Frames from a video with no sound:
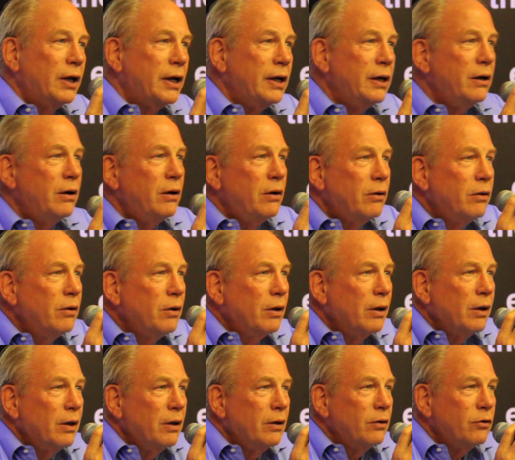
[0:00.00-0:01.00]
willing
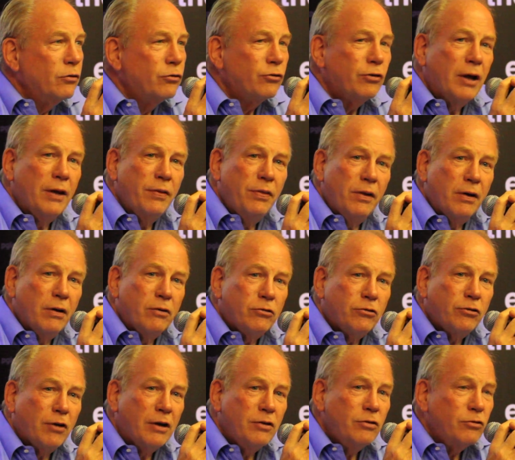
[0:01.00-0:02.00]
to send
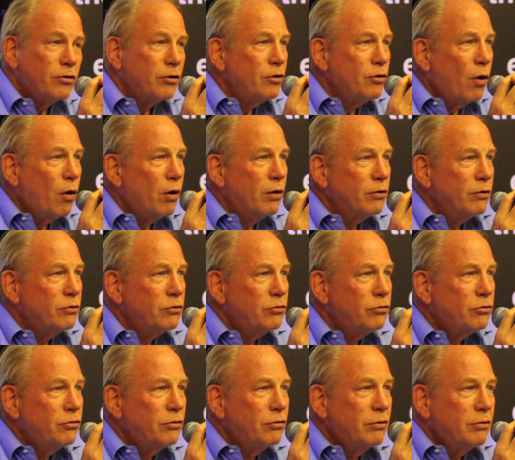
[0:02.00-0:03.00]
their sons and
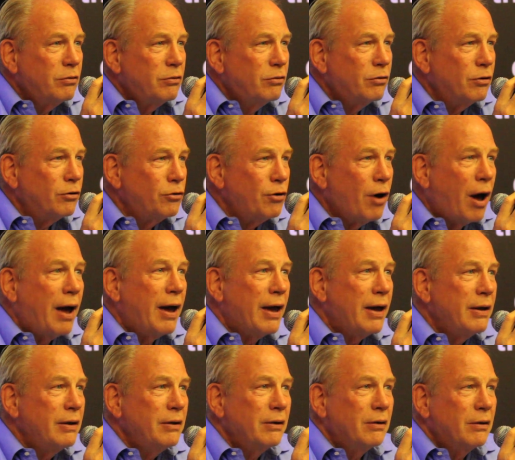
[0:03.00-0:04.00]
daughters to
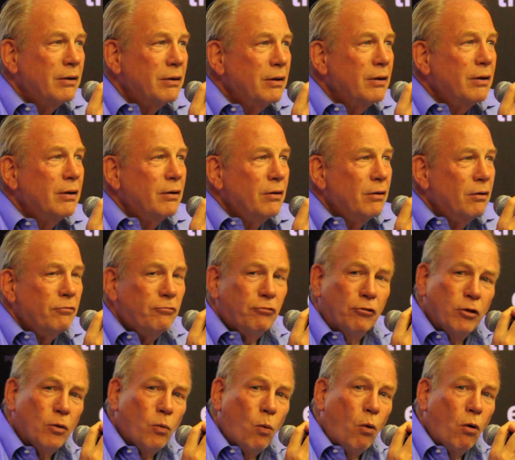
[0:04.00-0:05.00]
die
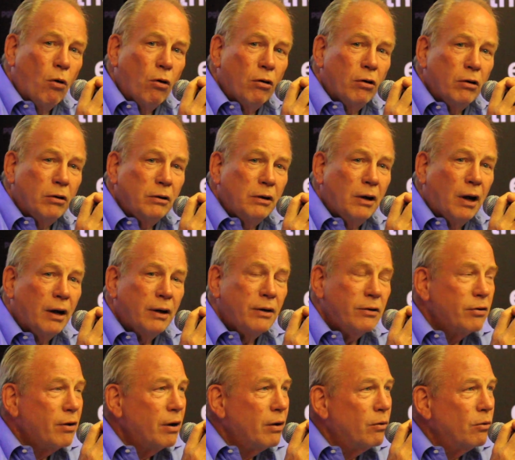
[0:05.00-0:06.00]
for the war
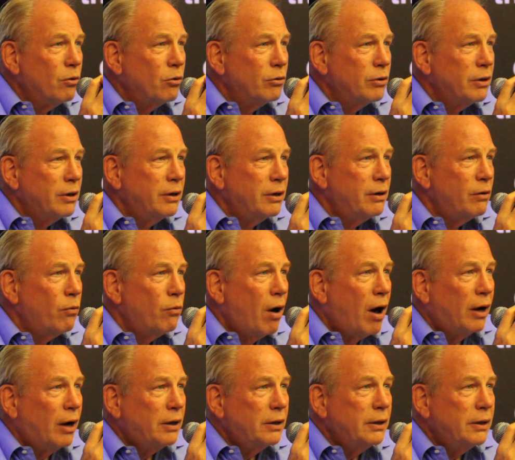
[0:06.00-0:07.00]
on terror in
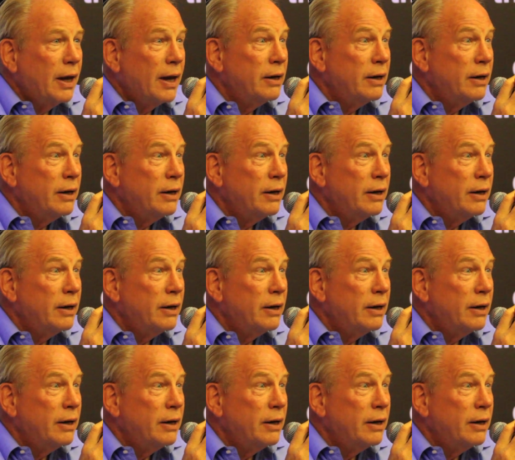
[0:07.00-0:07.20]
Iraq